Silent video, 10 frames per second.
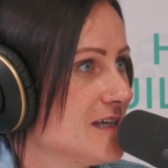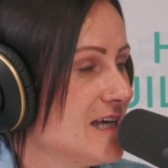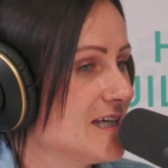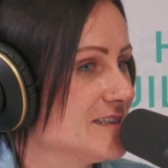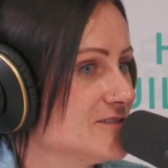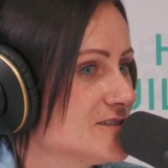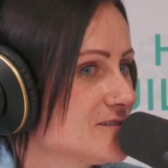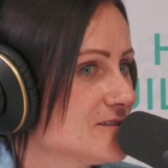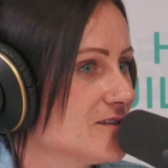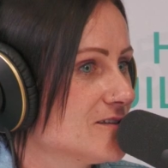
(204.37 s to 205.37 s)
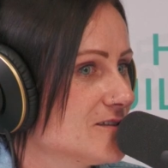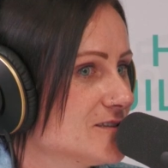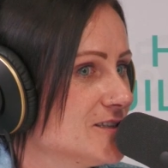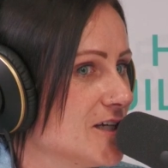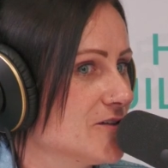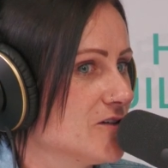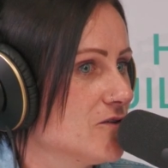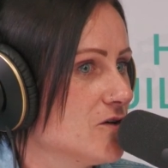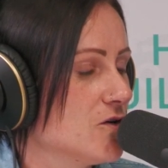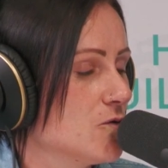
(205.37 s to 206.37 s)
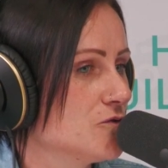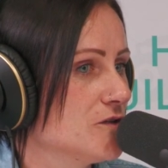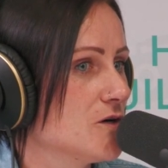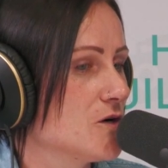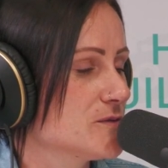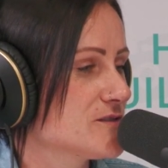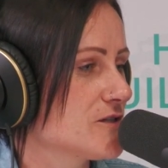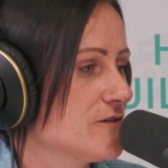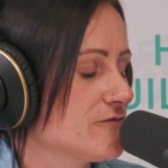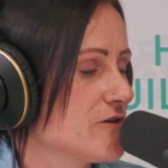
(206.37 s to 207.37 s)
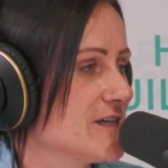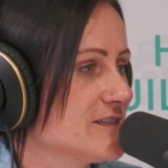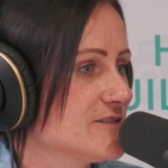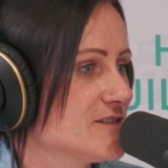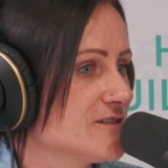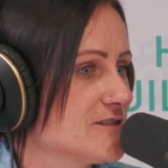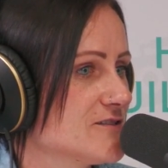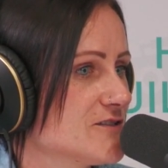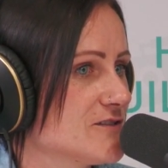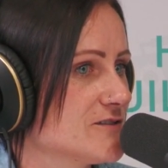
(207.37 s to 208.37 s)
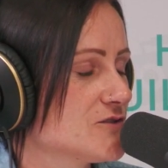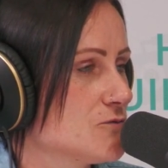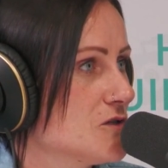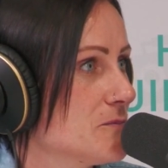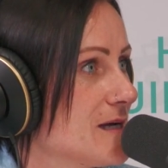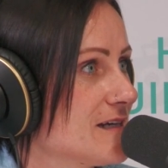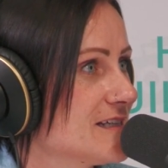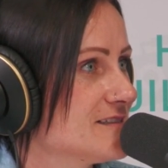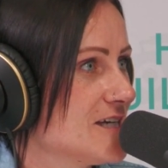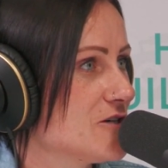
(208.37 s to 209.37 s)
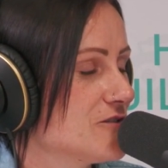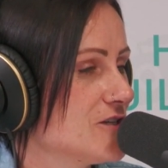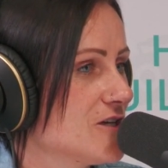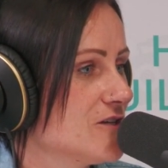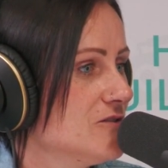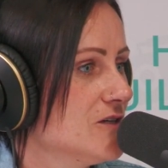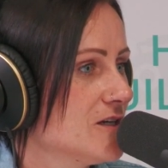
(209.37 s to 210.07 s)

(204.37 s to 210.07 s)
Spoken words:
And, you know, although I was so frightened to talk about it and tell you,